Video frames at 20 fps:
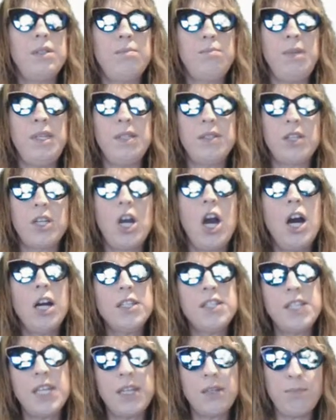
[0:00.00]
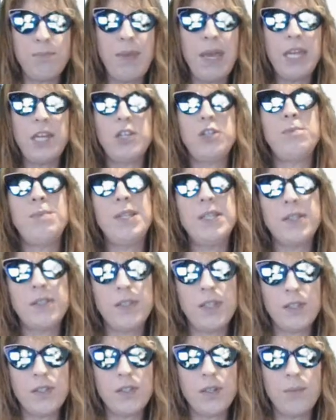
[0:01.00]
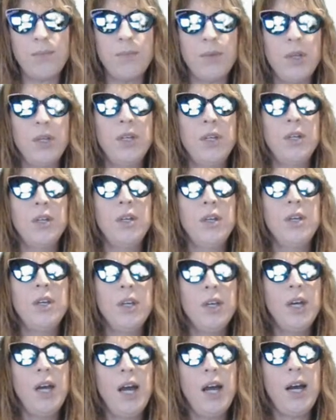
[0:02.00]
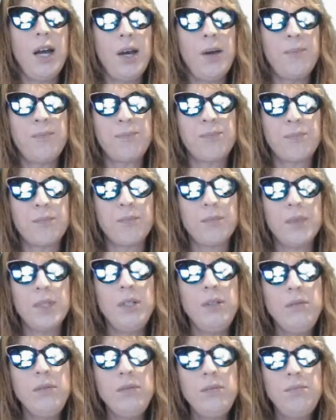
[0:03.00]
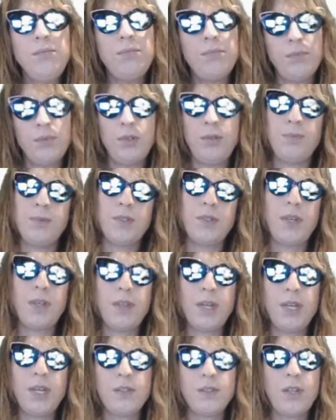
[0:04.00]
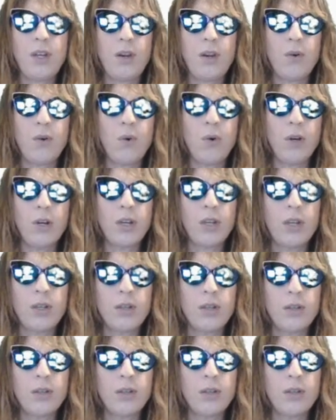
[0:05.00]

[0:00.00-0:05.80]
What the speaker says: it means Content Management System. Oops, I think it's .org.